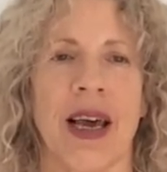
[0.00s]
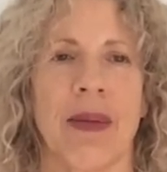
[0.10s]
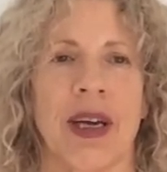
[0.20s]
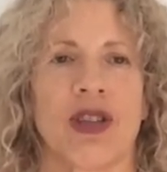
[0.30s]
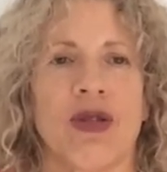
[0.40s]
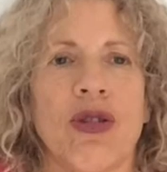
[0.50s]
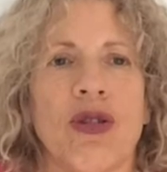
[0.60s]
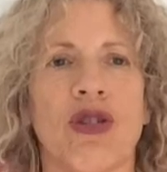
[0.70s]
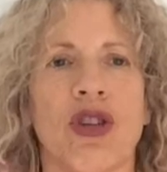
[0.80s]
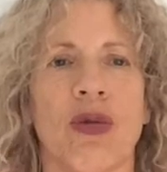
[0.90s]
make sure
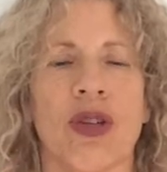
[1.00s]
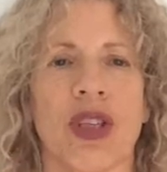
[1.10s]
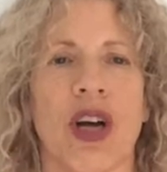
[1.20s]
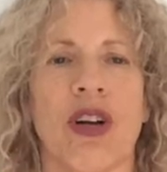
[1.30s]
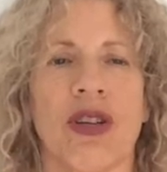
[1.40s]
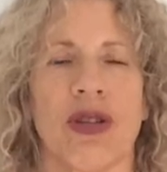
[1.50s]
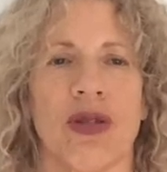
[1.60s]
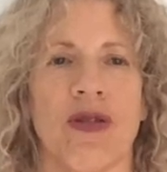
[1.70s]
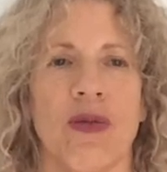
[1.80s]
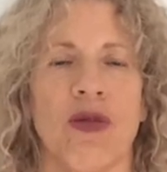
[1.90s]
your shoulders aren't
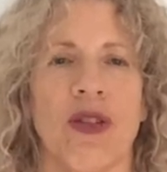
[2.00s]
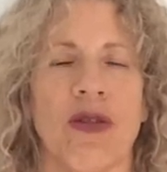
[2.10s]
sort of moving